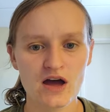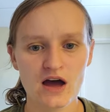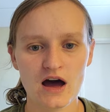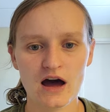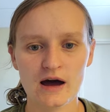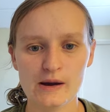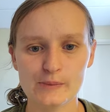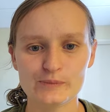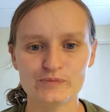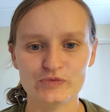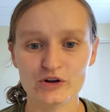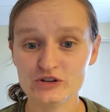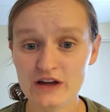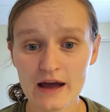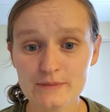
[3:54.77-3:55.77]
Um,
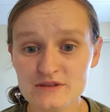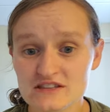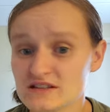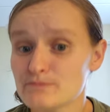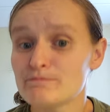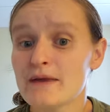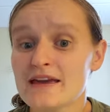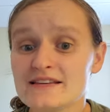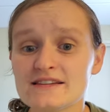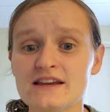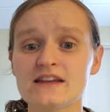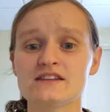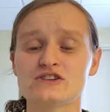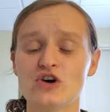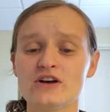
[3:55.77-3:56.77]
there are times it's amazing
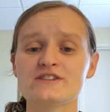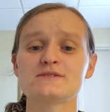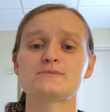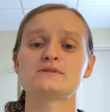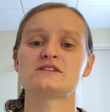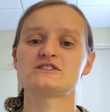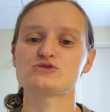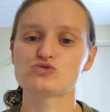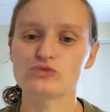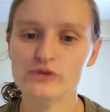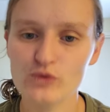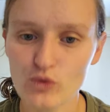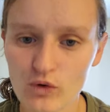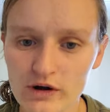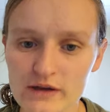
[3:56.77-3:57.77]
and it's awesome and it's
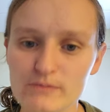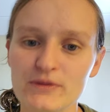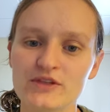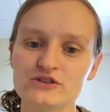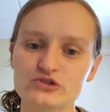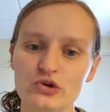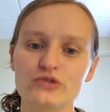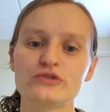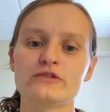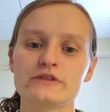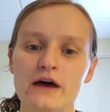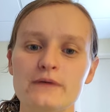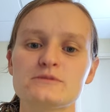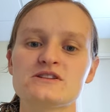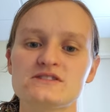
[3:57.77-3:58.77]
rewarding, but there's also
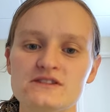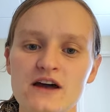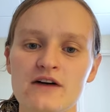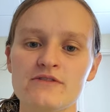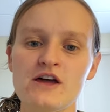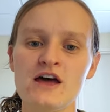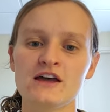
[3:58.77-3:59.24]
times it's tough.